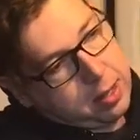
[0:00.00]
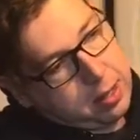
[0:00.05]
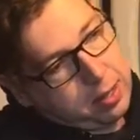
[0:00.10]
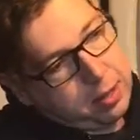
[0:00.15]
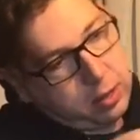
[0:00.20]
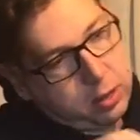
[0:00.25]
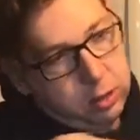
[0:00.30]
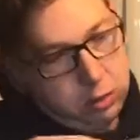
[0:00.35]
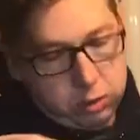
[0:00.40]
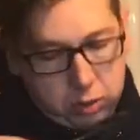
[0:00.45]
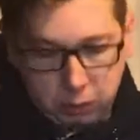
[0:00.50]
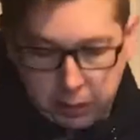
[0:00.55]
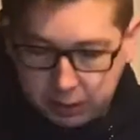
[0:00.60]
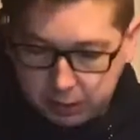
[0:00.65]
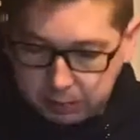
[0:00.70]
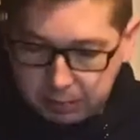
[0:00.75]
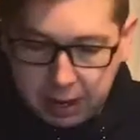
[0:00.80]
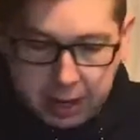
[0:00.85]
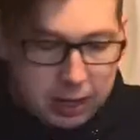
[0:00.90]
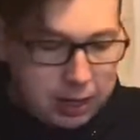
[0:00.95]
still doing
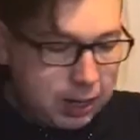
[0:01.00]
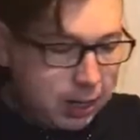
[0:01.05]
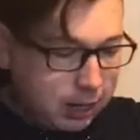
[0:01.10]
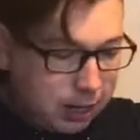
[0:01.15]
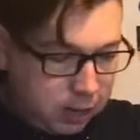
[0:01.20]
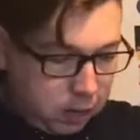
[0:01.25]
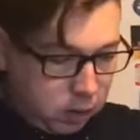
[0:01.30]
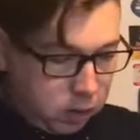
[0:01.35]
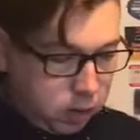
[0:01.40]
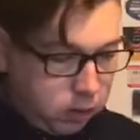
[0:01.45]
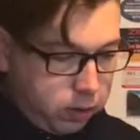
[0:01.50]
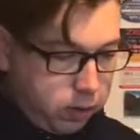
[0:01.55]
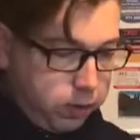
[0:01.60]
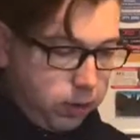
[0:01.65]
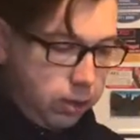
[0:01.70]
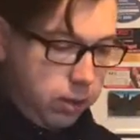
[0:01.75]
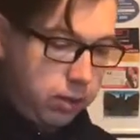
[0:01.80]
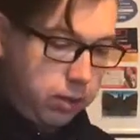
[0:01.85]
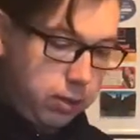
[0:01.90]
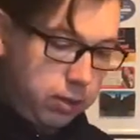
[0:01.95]
some editing
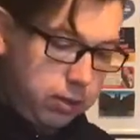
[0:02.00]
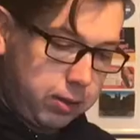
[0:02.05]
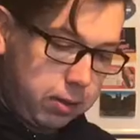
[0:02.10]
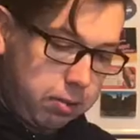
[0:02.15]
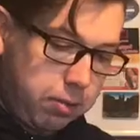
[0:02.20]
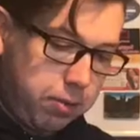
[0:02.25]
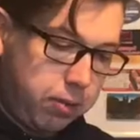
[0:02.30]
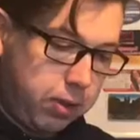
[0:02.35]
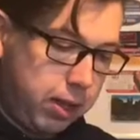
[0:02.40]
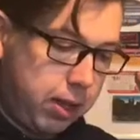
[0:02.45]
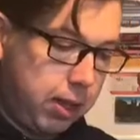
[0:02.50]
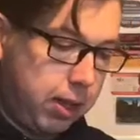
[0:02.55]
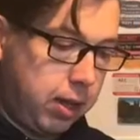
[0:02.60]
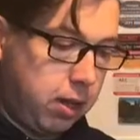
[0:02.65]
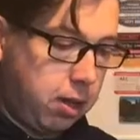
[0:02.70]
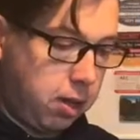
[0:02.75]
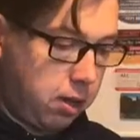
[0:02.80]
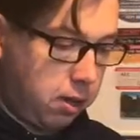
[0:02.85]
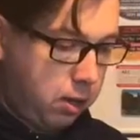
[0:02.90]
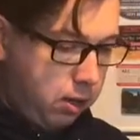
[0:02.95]
on some of
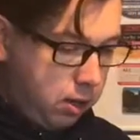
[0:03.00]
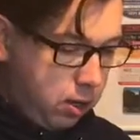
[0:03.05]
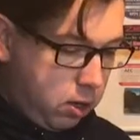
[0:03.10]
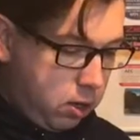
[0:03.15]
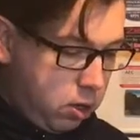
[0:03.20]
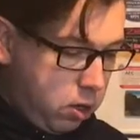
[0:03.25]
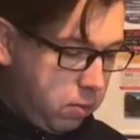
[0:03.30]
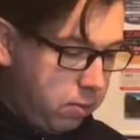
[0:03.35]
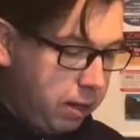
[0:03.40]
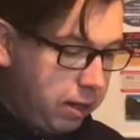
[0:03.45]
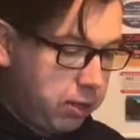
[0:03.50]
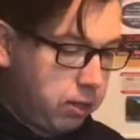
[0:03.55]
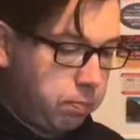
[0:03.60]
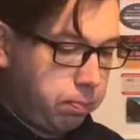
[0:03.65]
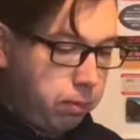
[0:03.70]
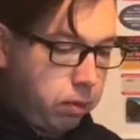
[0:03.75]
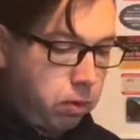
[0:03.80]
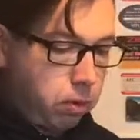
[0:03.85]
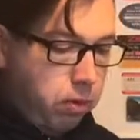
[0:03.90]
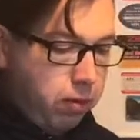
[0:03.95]
the Urban
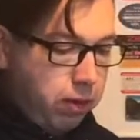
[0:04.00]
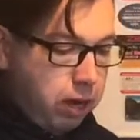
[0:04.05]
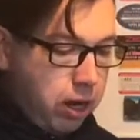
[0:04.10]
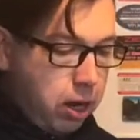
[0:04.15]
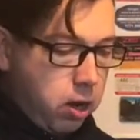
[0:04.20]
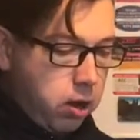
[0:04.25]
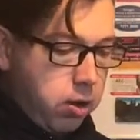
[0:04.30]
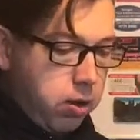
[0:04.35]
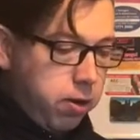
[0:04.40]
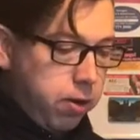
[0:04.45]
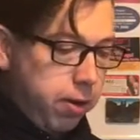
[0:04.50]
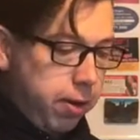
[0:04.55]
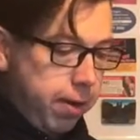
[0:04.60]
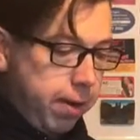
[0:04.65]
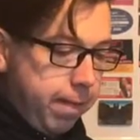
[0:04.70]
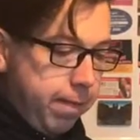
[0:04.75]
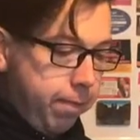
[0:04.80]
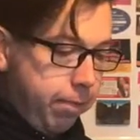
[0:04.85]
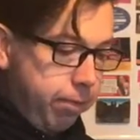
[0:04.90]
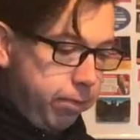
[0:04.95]
Explorer video
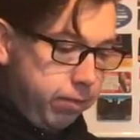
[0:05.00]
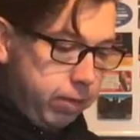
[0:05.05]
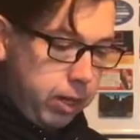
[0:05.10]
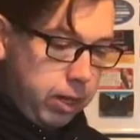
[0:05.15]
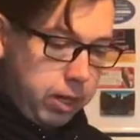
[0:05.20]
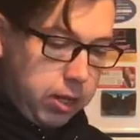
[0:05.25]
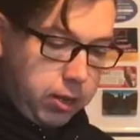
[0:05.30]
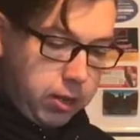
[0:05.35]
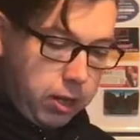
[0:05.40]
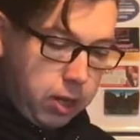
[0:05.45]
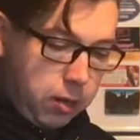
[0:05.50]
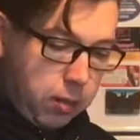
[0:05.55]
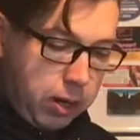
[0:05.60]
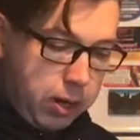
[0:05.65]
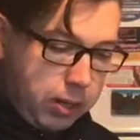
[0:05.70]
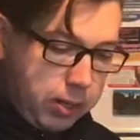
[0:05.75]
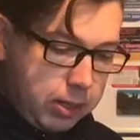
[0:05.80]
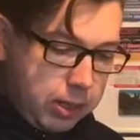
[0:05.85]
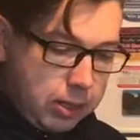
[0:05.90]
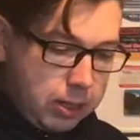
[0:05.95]
that I
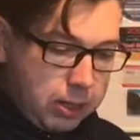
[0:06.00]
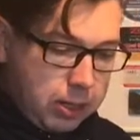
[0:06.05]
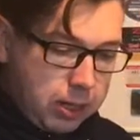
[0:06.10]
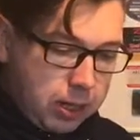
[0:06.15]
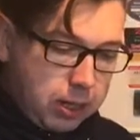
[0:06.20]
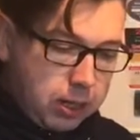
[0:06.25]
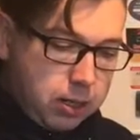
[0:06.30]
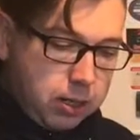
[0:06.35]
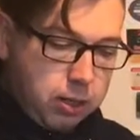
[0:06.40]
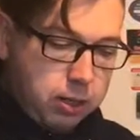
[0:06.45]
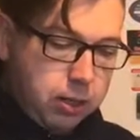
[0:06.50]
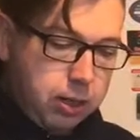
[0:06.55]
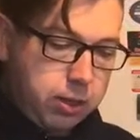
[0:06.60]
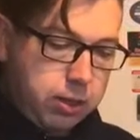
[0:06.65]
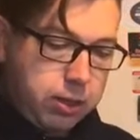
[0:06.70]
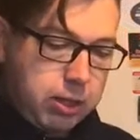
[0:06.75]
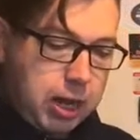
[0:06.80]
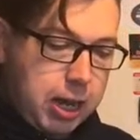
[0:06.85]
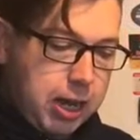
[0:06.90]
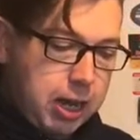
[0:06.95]
went and did the
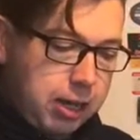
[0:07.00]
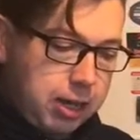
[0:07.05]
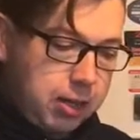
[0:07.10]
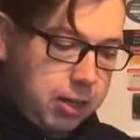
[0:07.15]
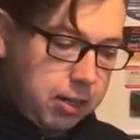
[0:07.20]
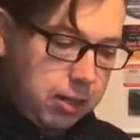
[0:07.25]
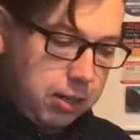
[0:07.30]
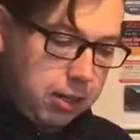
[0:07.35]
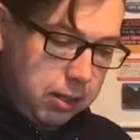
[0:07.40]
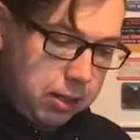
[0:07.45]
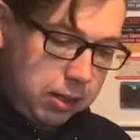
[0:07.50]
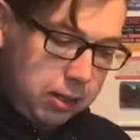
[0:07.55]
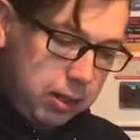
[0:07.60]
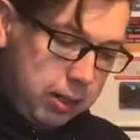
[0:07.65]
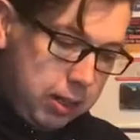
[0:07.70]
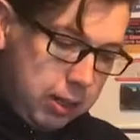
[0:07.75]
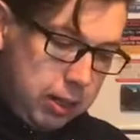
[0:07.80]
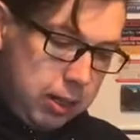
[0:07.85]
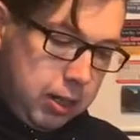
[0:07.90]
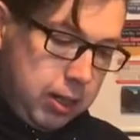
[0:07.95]
other day.
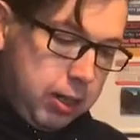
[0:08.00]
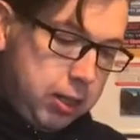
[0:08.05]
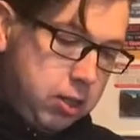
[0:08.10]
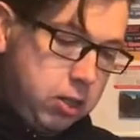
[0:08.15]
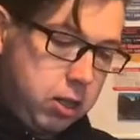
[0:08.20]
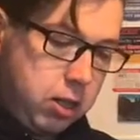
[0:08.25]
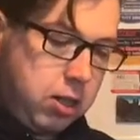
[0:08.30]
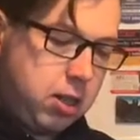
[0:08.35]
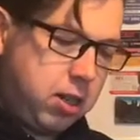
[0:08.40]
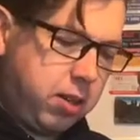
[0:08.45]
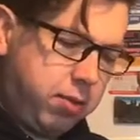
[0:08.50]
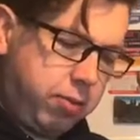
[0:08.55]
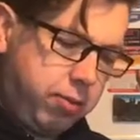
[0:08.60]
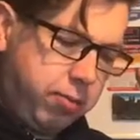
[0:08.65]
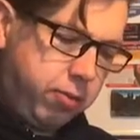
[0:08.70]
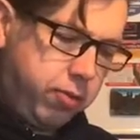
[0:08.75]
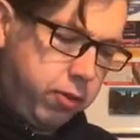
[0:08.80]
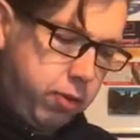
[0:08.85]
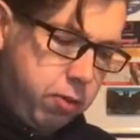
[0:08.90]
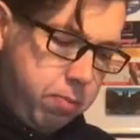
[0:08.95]
Actually, I did a
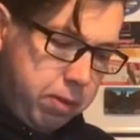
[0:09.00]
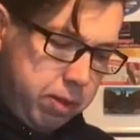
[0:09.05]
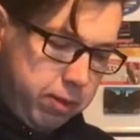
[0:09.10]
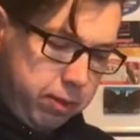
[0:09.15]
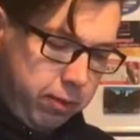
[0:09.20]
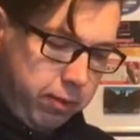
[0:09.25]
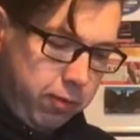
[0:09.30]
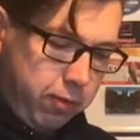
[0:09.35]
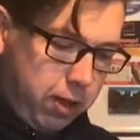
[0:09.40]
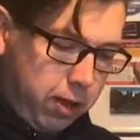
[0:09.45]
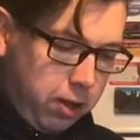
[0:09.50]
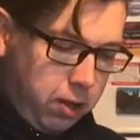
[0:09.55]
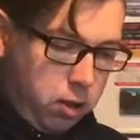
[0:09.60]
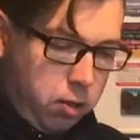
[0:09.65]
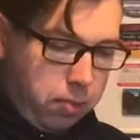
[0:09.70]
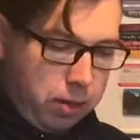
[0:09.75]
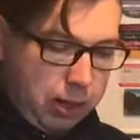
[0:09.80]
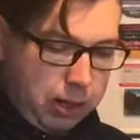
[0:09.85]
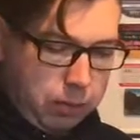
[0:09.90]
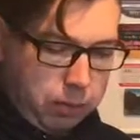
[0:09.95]
few bits of
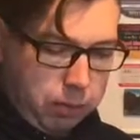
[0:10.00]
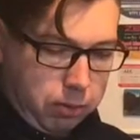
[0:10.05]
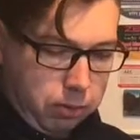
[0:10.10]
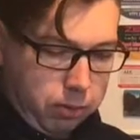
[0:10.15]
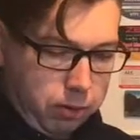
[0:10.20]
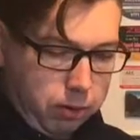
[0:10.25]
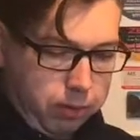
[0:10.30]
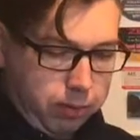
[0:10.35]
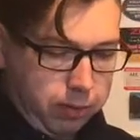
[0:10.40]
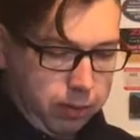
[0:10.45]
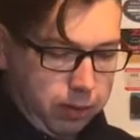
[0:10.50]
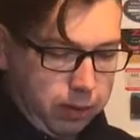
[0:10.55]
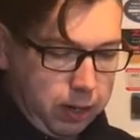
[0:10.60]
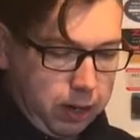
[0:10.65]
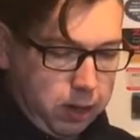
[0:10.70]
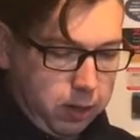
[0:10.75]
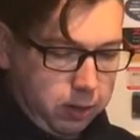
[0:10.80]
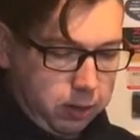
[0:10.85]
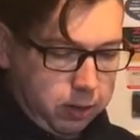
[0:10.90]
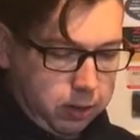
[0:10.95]
Urban Explorer
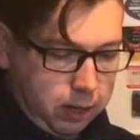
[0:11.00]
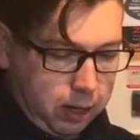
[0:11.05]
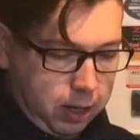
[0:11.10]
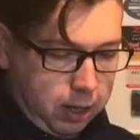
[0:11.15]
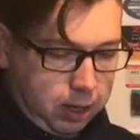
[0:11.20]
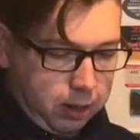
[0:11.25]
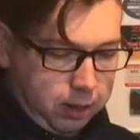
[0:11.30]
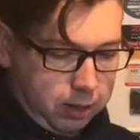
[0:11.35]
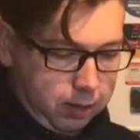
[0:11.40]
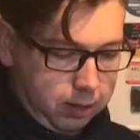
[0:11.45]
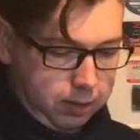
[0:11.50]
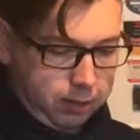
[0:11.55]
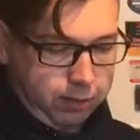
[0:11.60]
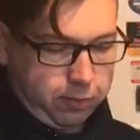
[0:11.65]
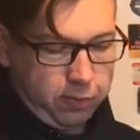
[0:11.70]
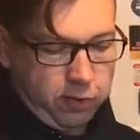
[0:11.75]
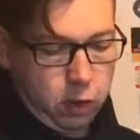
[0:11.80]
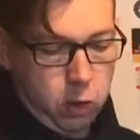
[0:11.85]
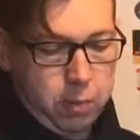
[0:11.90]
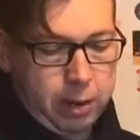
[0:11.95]
videos
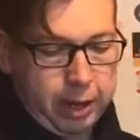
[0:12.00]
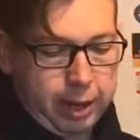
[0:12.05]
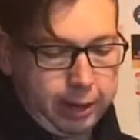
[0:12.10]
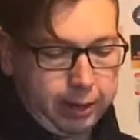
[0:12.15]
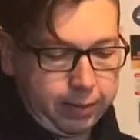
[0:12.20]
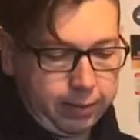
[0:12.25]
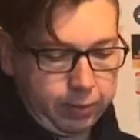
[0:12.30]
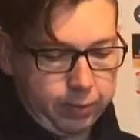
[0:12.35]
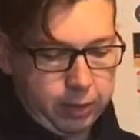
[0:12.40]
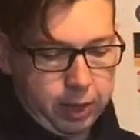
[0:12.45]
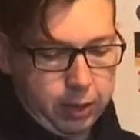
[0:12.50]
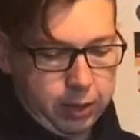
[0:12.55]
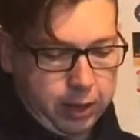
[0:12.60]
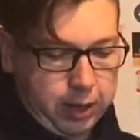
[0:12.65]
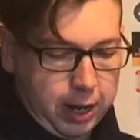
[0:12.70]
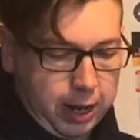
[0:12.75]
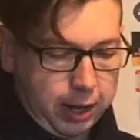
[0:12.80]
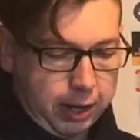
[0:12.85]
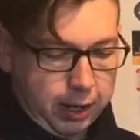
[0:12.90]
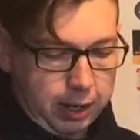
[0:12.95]
filming the other
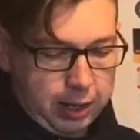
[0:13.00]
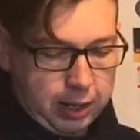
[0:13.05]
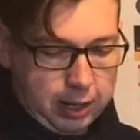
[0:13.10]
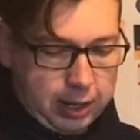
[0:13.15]
day.